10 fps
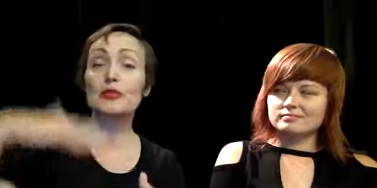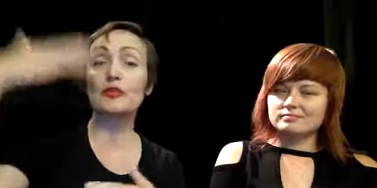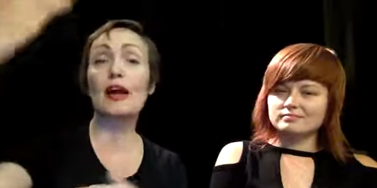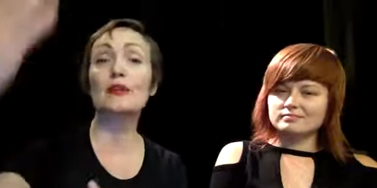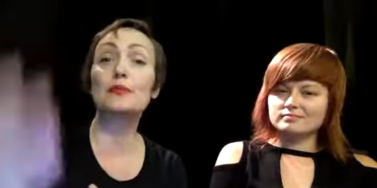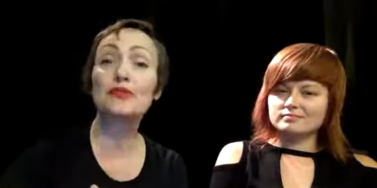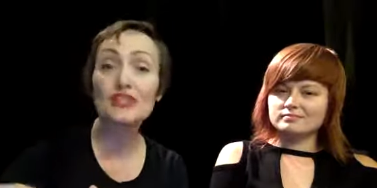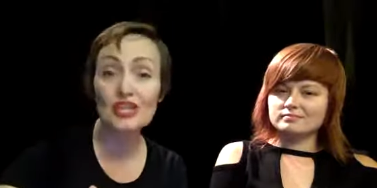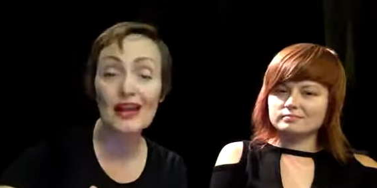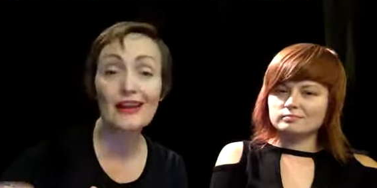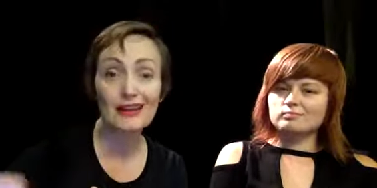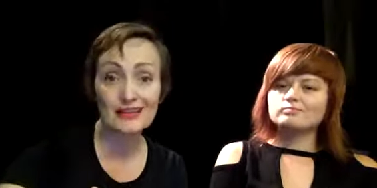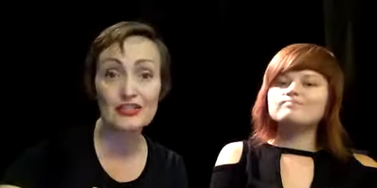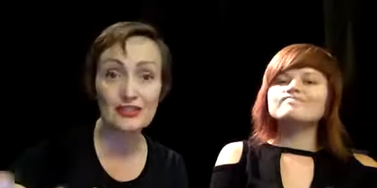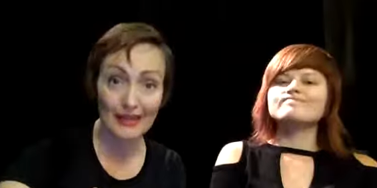Speaker 1: know how to put the check
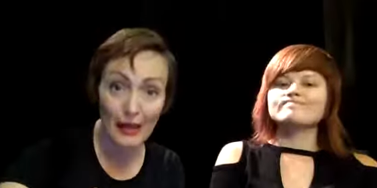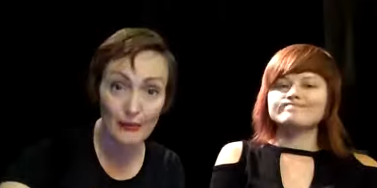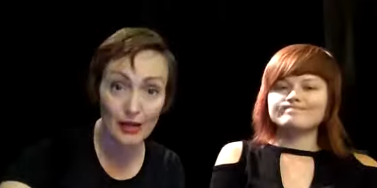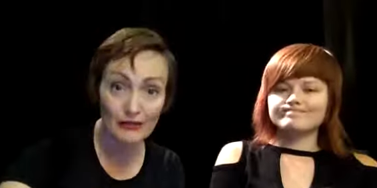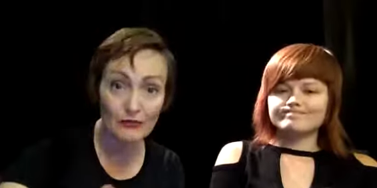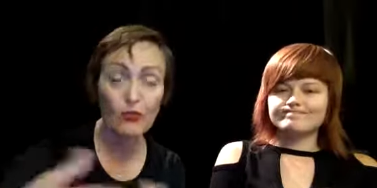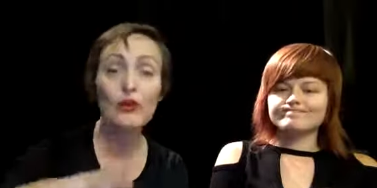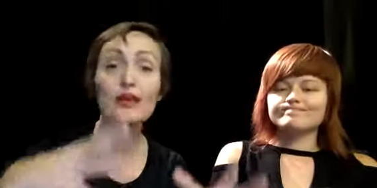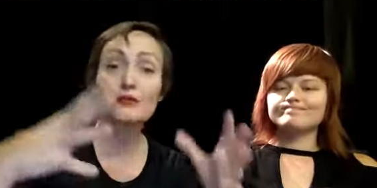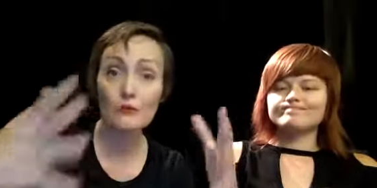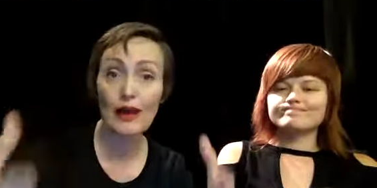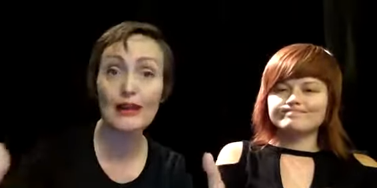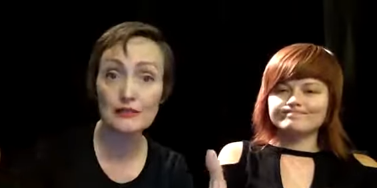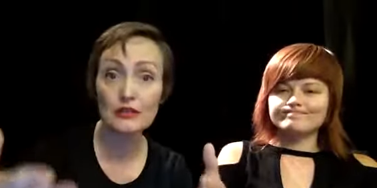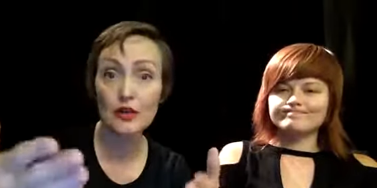into the camera or in
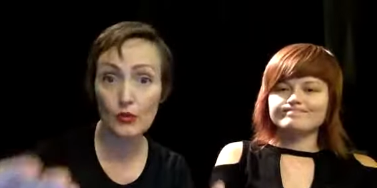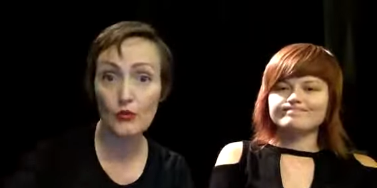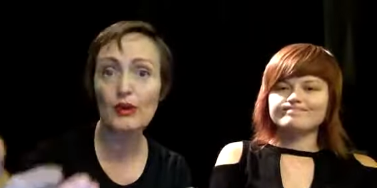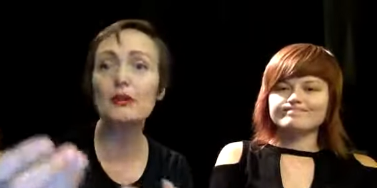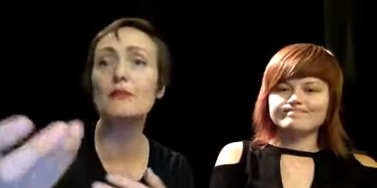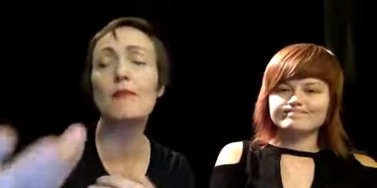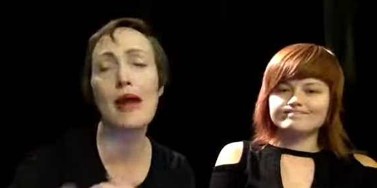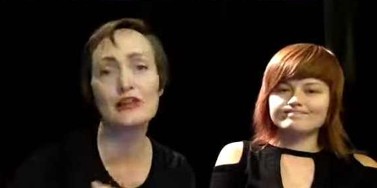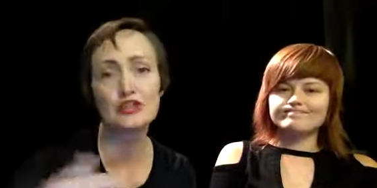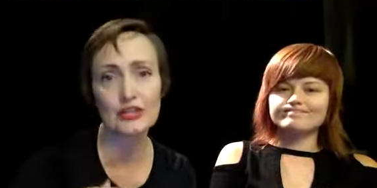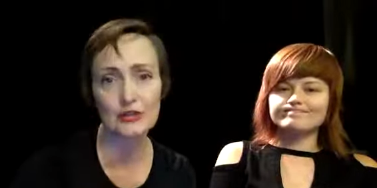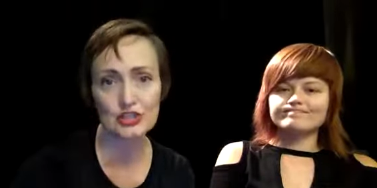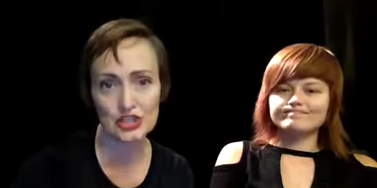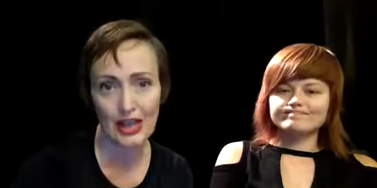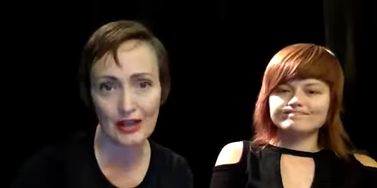right, you know, an imaginary
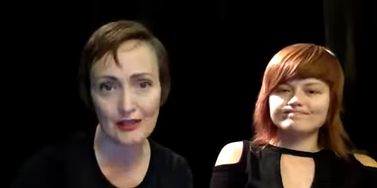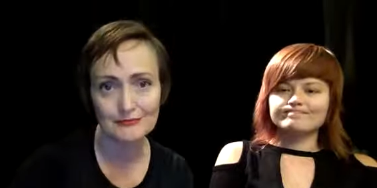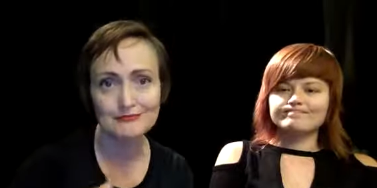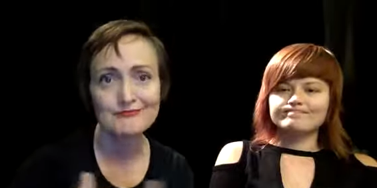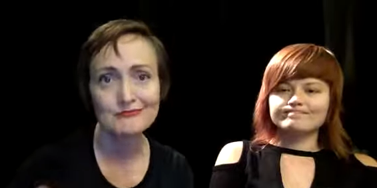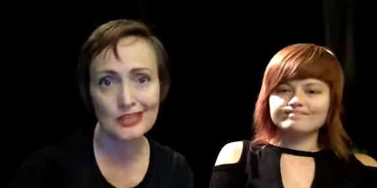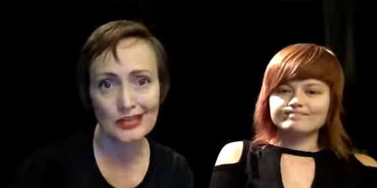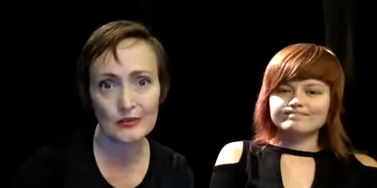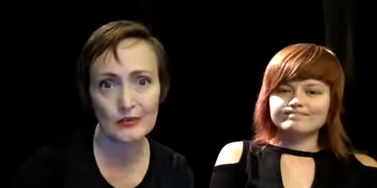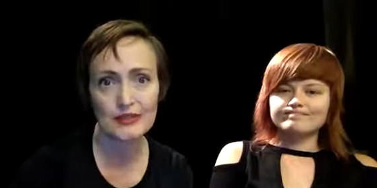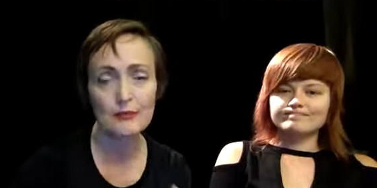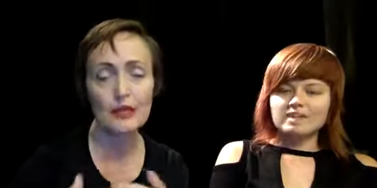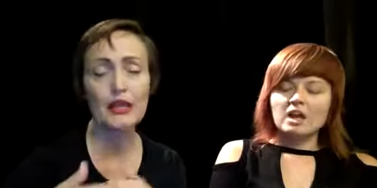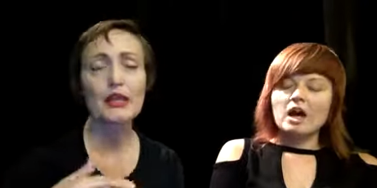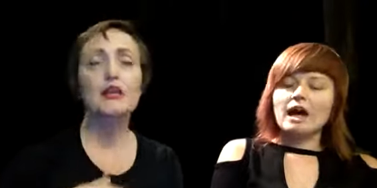check checking with
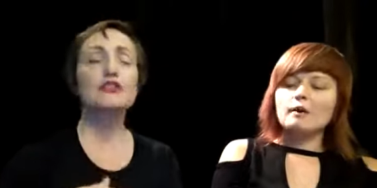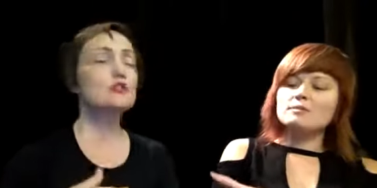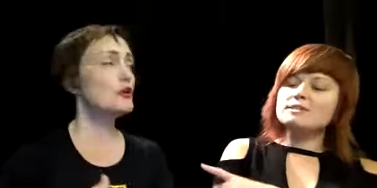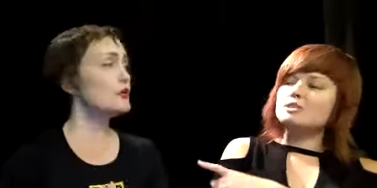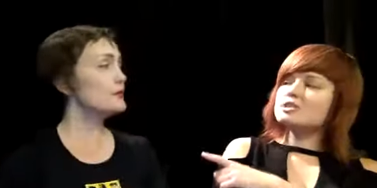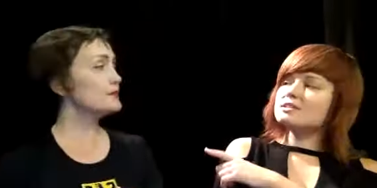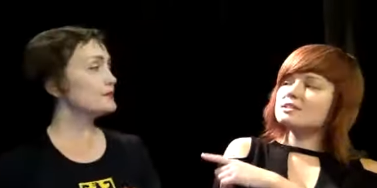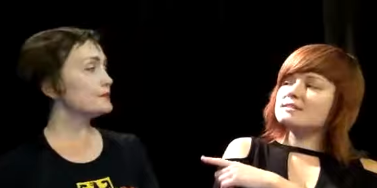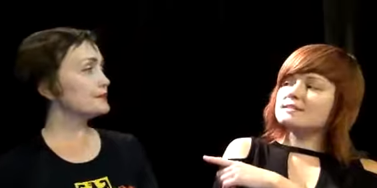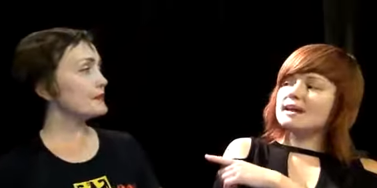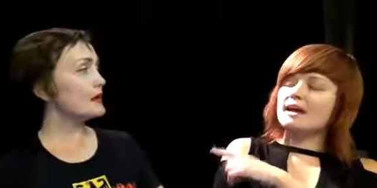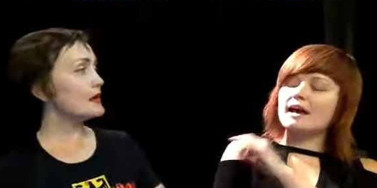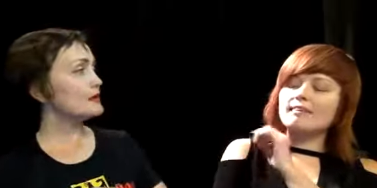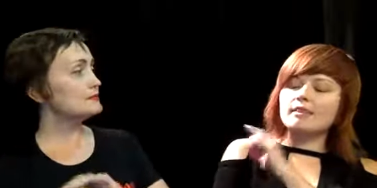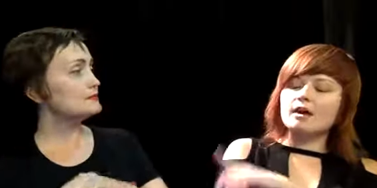somebody.
Speaker 2: I was so, just gonna say,
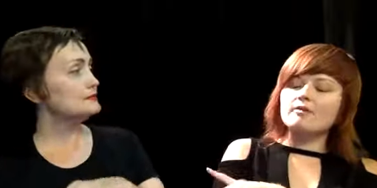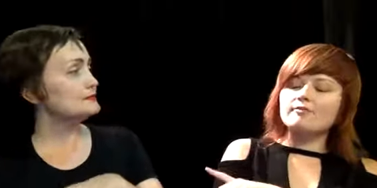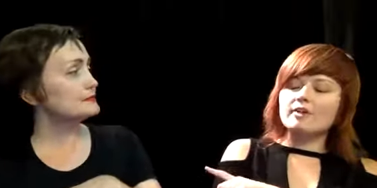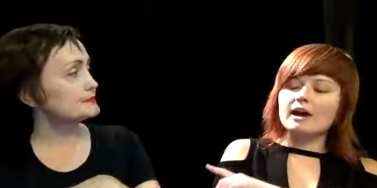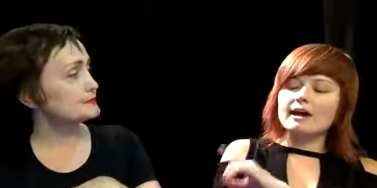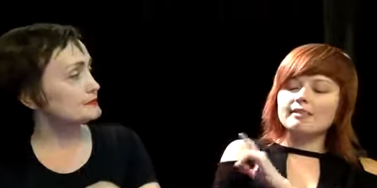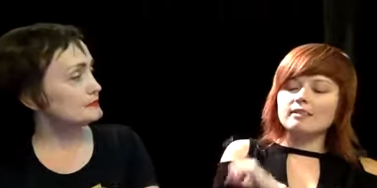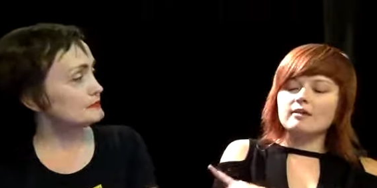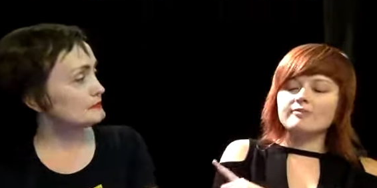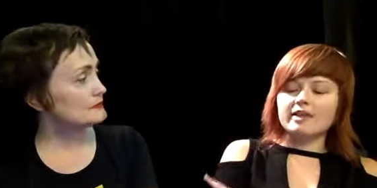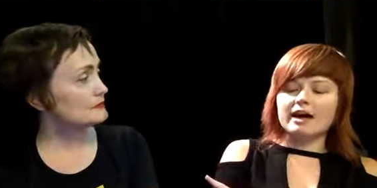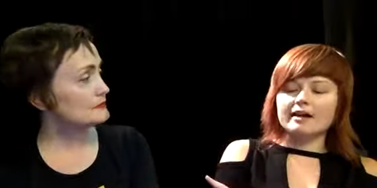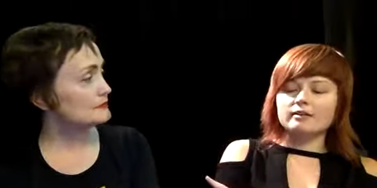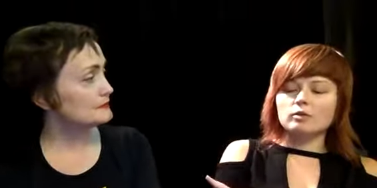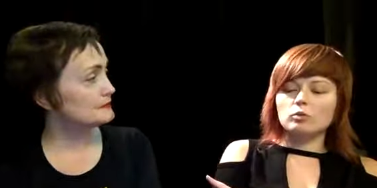I love, I love
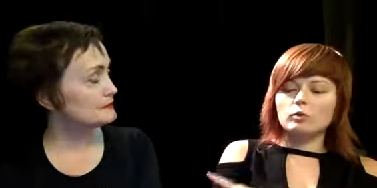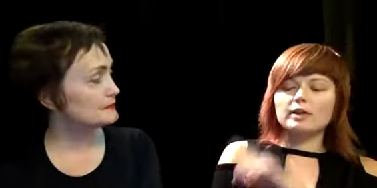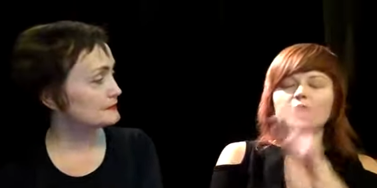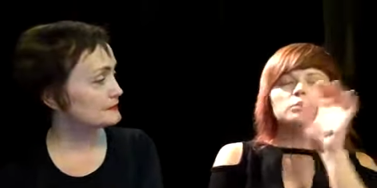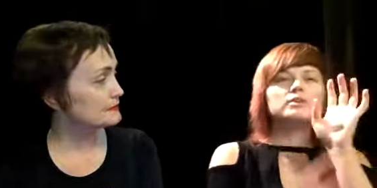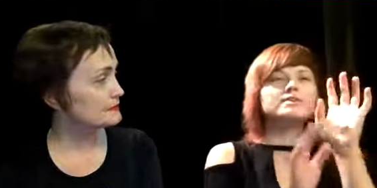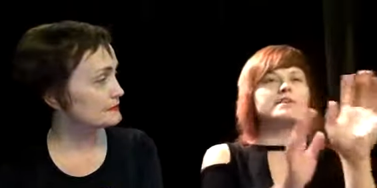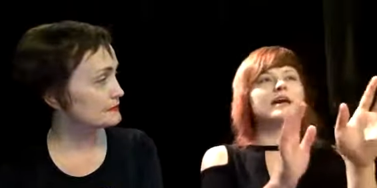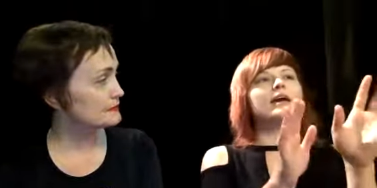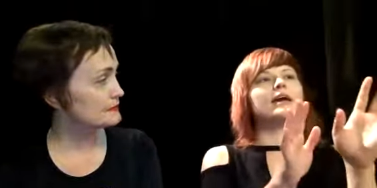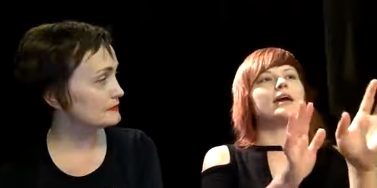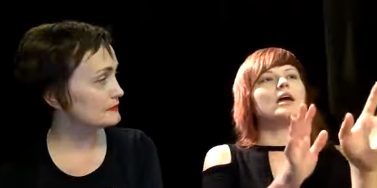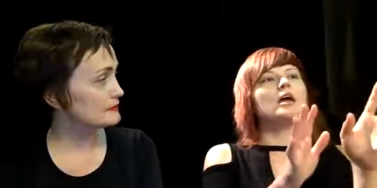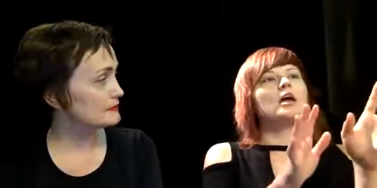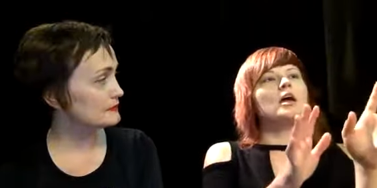that when you were saying,
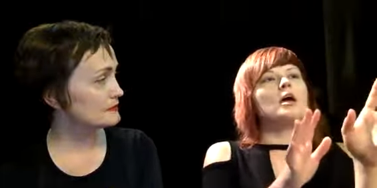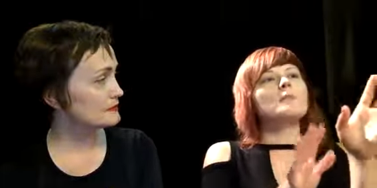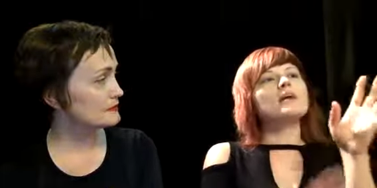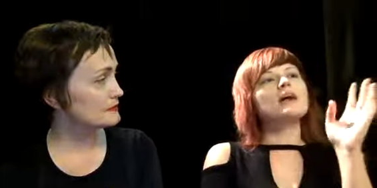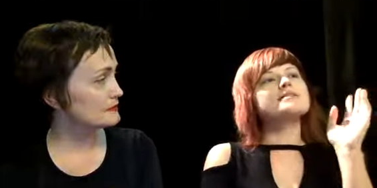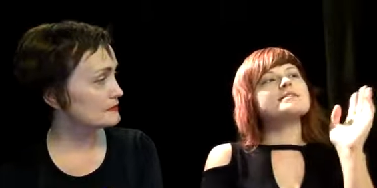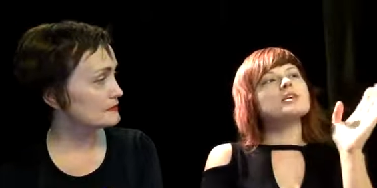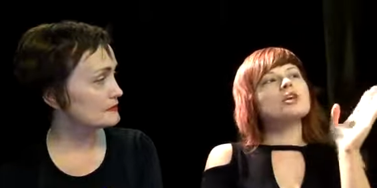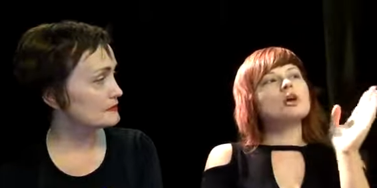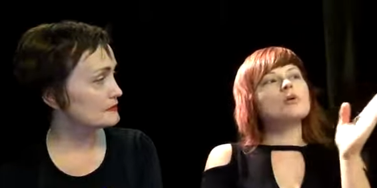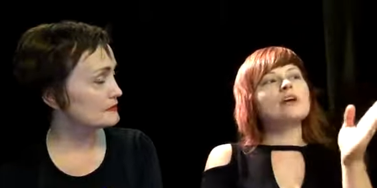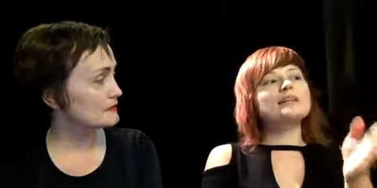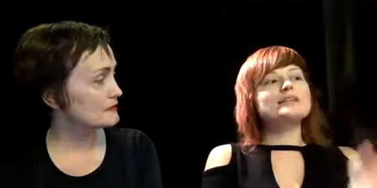because you know that's